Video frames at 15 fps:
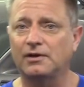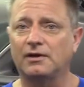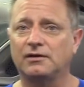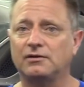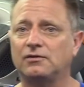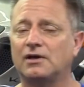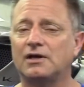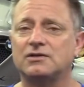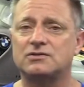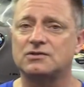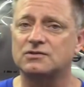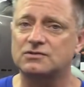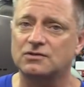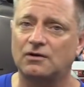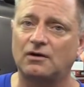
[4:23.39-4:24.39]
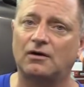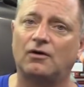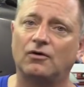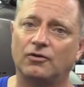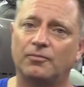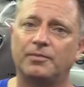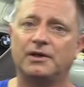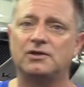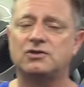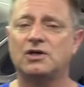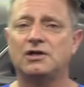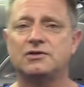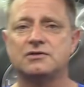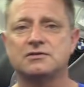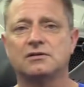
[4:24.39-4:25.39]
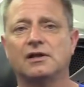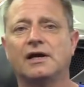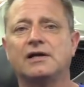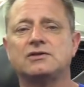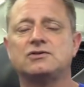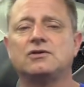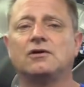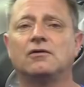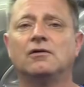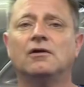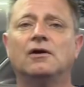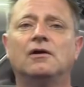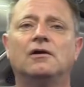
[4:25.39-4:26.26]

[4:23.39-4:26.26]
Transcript: You guys saw all the big changes last year.